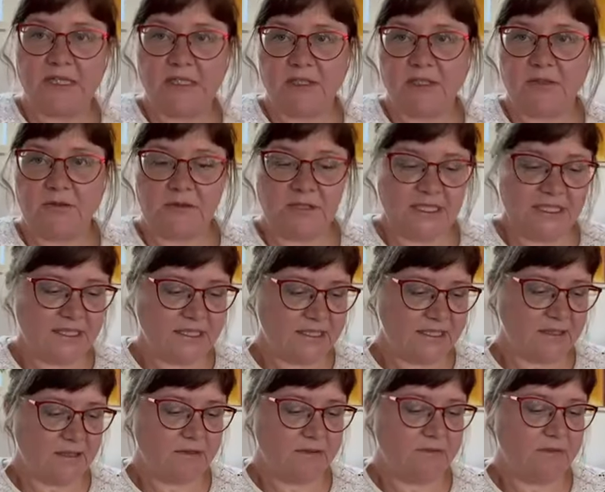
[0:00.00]
a
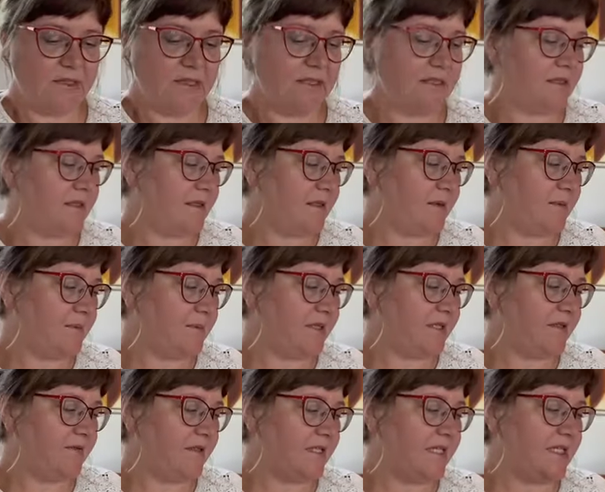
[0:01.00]
dress with a bit
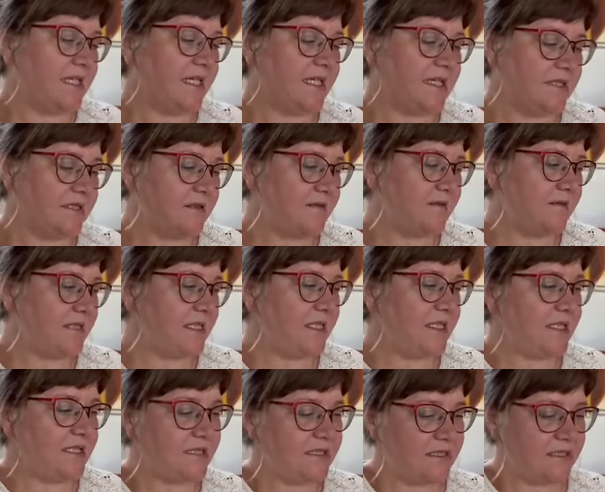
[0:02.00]
of a negative
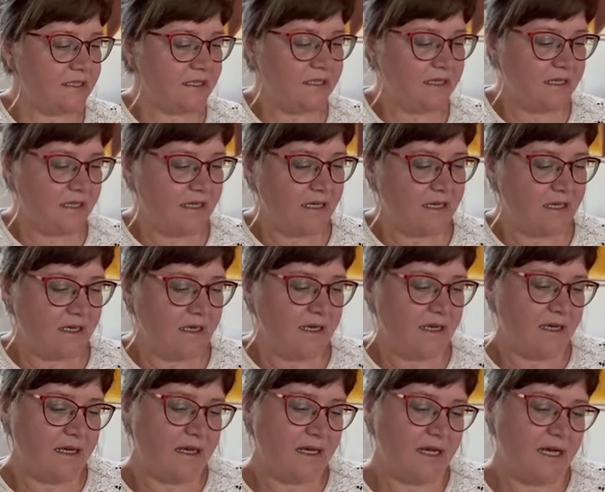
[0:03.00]
ease.
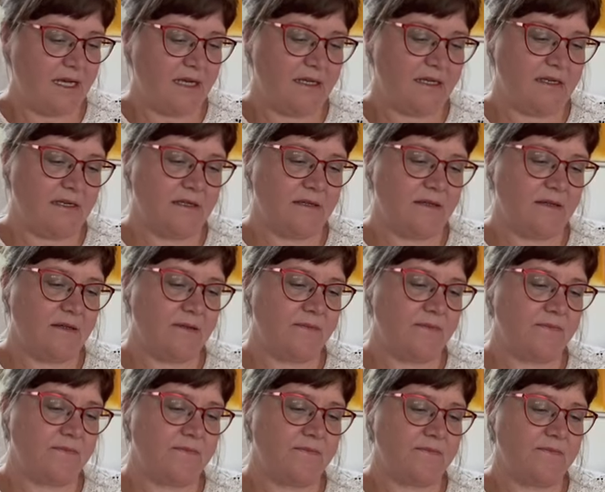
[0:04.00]
And
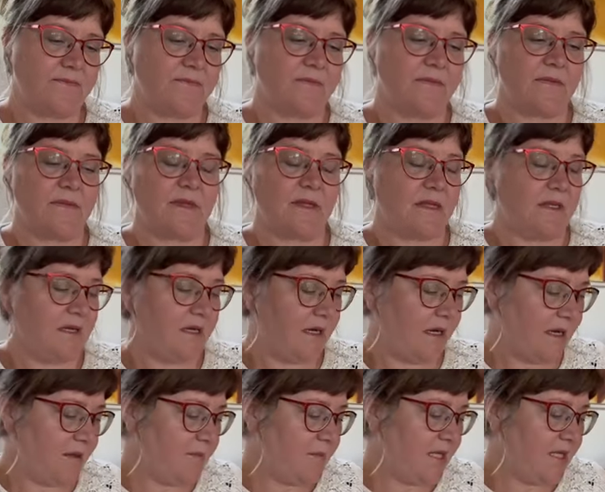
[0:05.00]

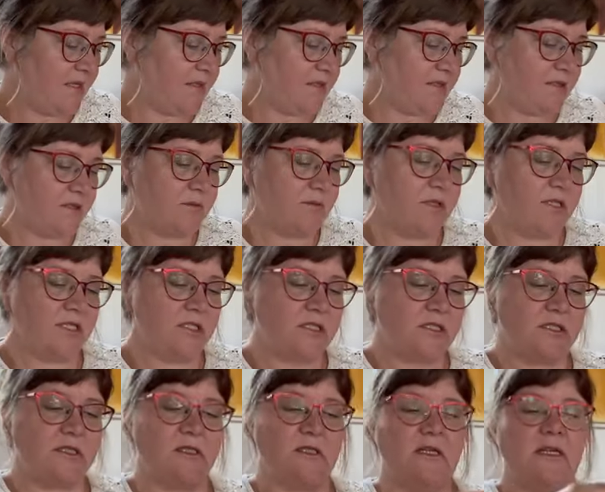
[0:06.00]
I made the
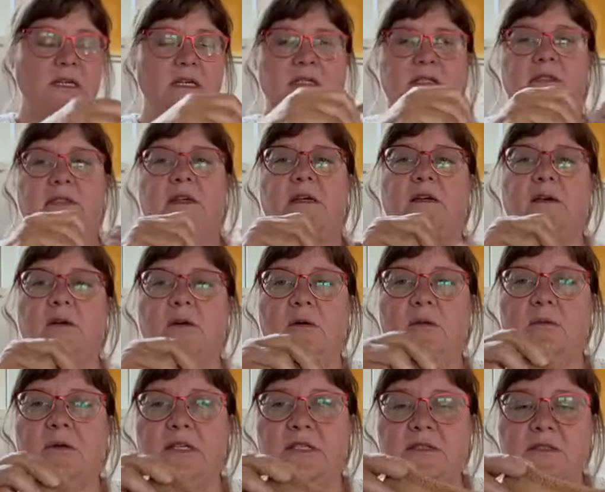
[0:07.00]
swatch as I
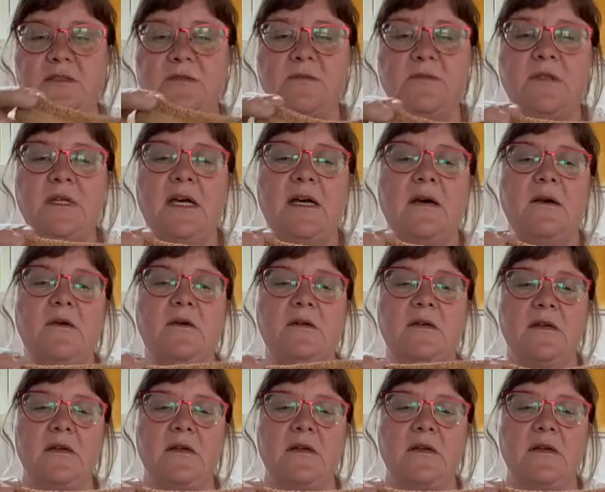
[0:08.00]
always do now.